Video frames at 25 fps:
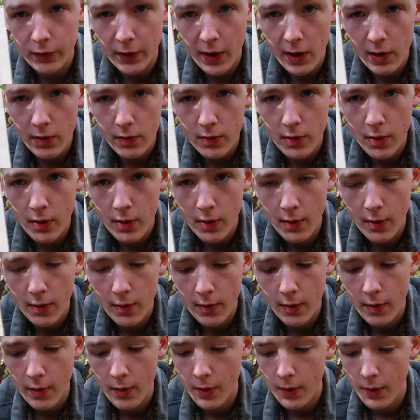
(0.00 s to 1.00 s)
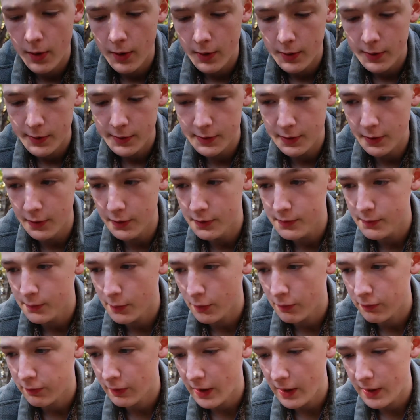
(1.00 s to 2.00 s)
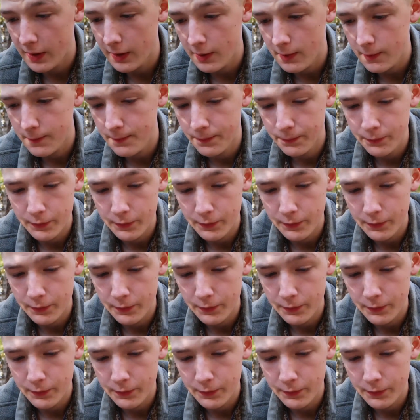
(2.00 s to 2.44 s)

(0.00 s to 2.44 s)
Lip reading: out, so it's more flat now.